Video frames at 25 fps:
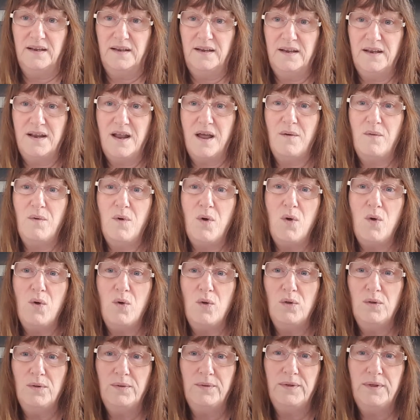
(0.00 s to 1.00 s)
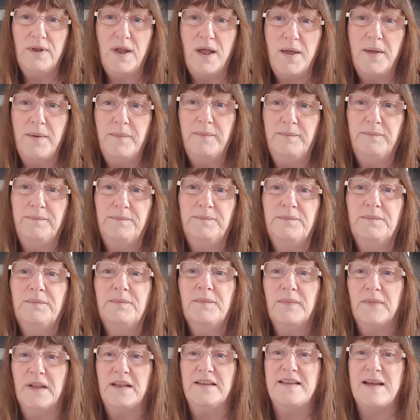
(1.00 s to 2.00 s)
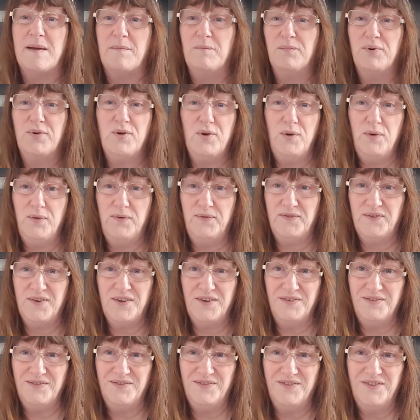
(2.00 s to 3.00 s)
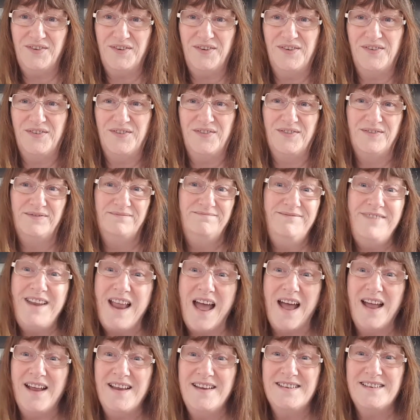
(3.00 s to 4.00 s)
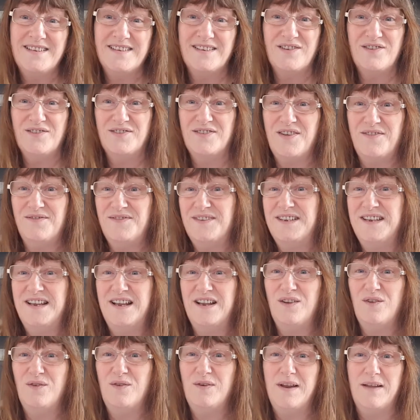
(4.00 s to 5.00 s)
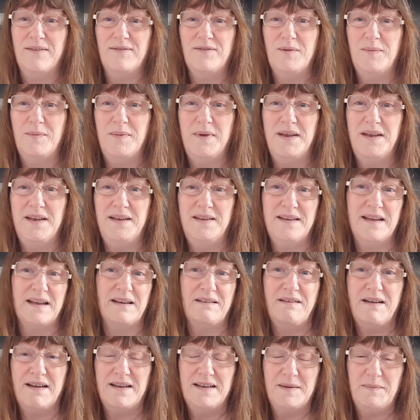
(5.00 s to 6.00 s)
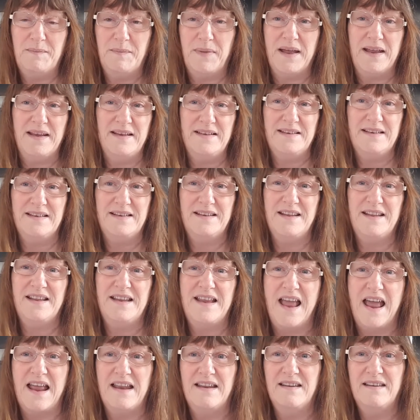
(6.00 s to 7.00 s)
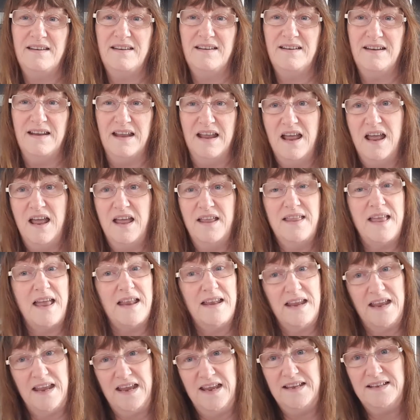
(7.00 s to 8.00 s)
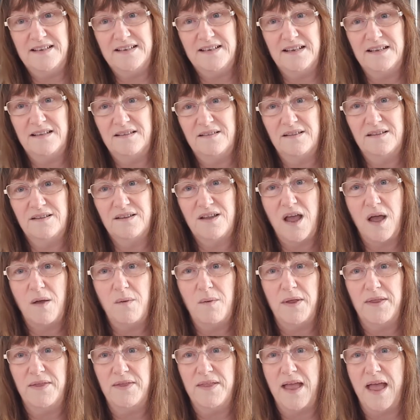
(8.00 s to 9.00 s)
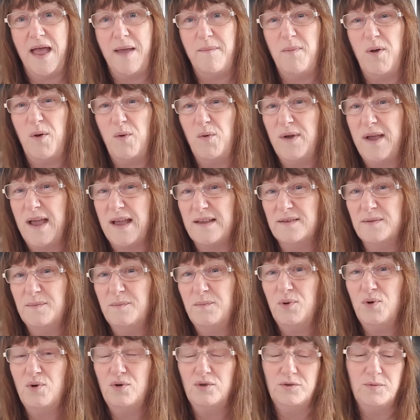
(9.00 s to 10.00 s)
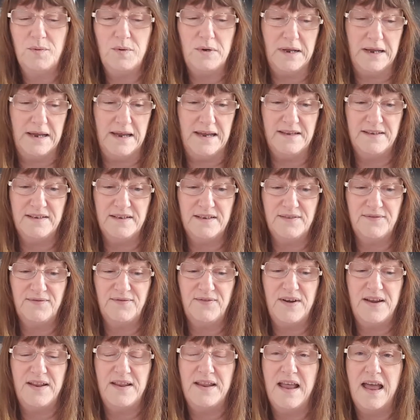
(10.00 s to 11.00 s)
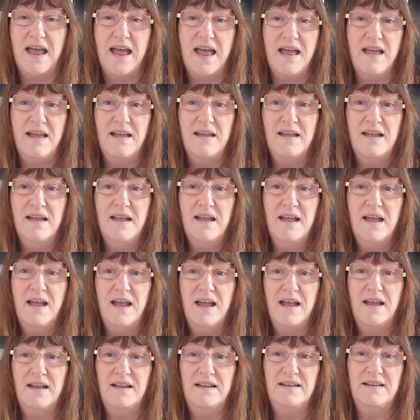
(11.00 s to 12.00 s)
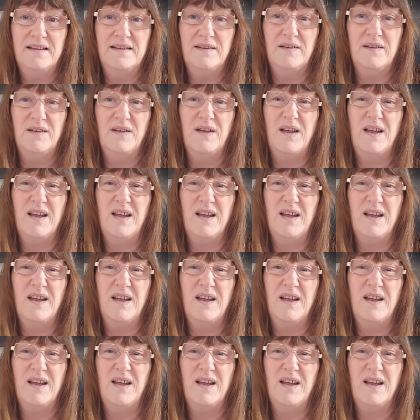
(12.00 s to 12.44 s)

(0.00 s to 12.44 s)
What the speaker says: you know, all damp proofed and nice, because obviously it'll all have to be decorated and painted at the end, and then heating will go in there, but we'll get some portable heaters for in there. And